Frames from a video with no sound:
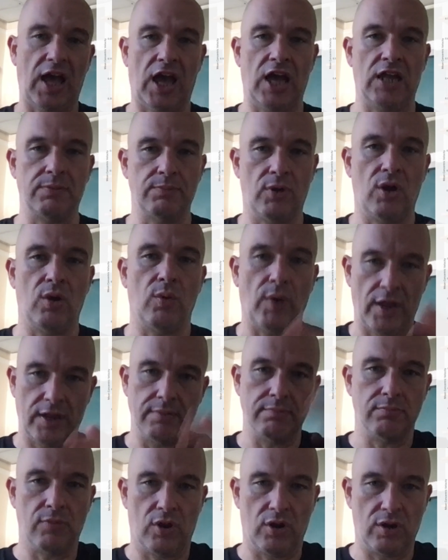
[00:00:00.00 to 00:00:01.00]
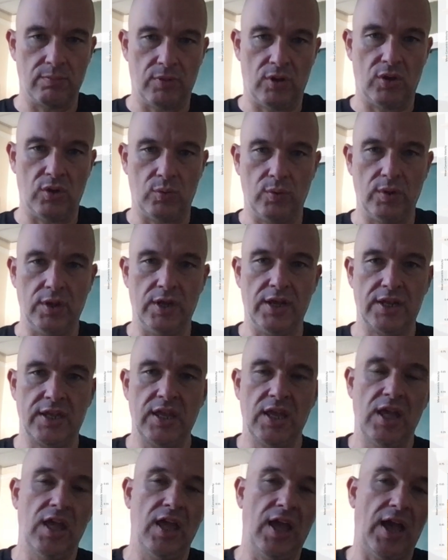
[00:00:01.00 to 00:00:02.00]
add more weight, more and more
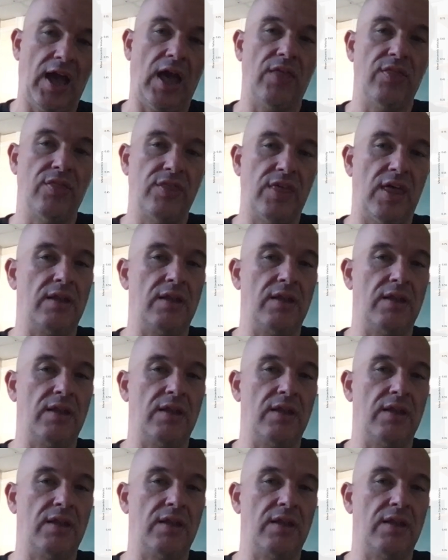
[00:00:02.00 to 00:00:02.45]
work, and